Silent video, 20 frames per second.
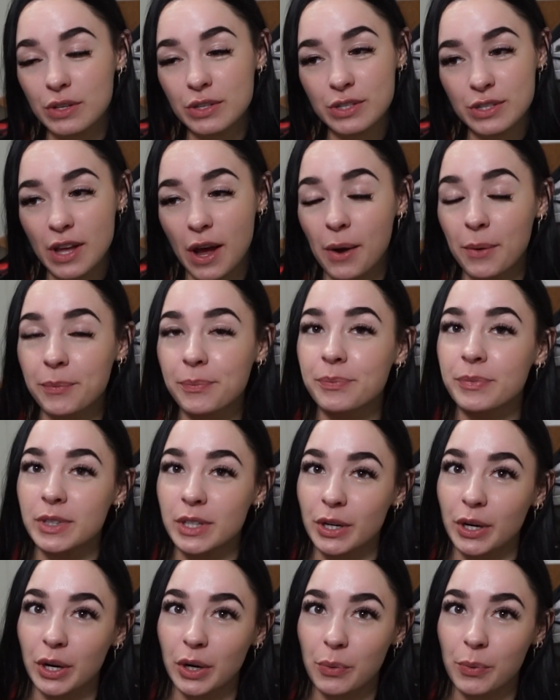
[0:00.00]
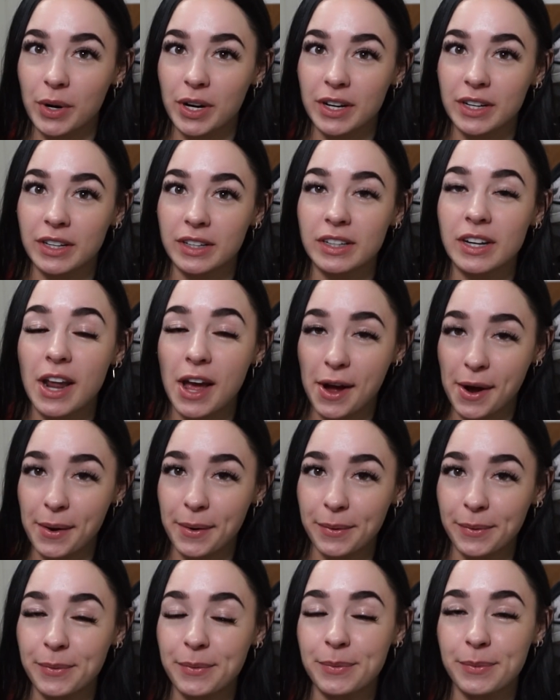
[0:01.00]
So you're gonna wanna
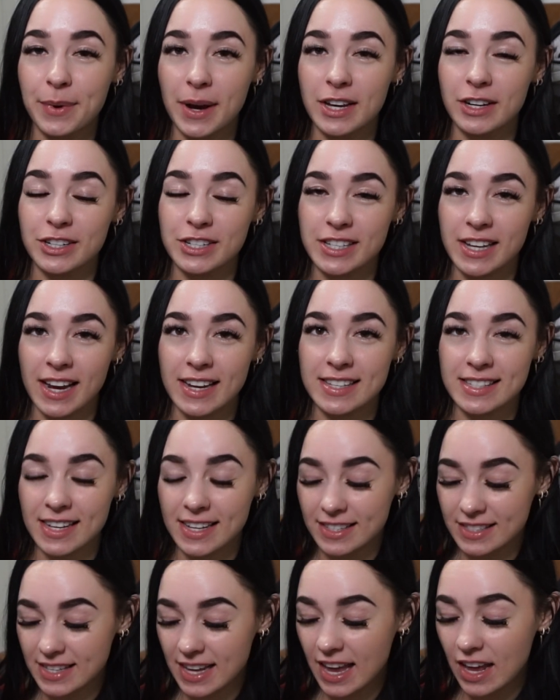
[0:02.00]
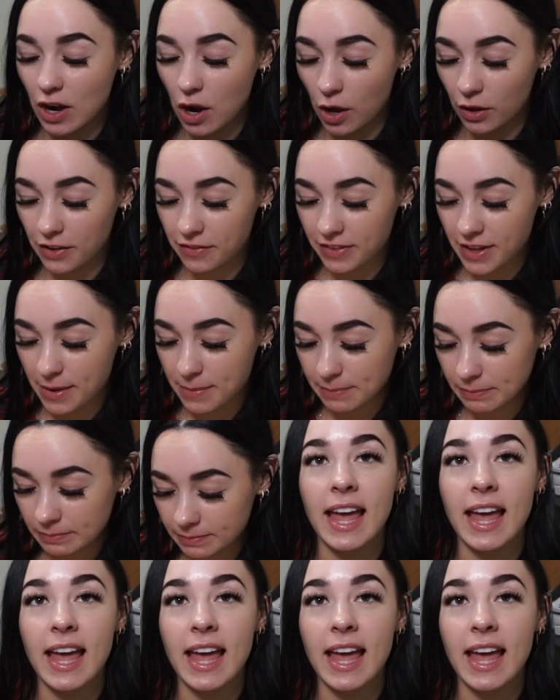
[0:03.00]
know what your size is in all of them.